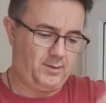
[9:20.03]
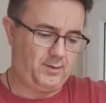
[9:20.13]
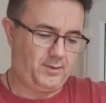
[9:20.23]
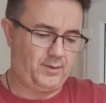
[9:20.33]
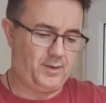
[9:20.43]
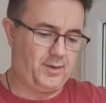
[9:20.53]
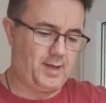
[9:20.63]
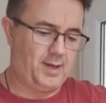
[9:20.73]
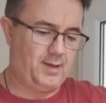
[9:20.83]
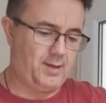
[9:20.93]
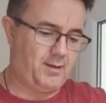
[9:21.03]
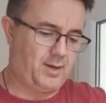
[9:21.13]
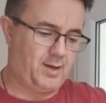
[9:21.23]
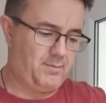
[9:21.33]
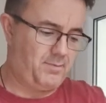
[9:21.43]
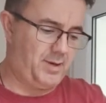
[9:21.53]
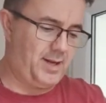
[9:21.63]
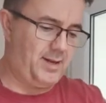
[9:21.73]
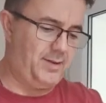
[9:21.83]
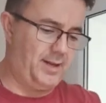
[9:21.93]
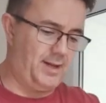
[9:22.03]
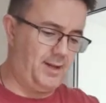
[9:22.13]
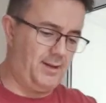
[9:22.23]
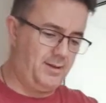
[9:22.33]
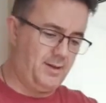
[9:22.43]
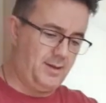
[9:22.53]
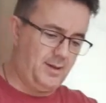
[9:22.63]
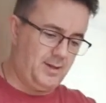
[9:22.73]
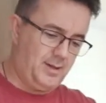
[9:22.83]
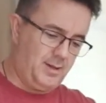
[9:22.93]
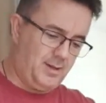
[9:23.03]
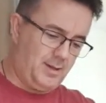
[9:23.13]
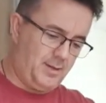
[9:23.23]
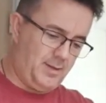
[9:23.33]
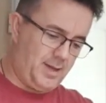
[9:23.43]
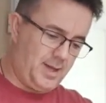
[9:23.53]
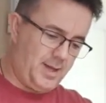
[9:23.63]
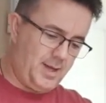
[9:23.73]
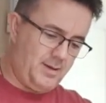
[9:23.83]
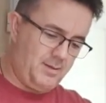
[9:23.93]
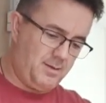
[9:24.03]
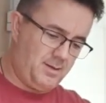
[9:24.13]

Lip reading: so that it's kind of blended in, and then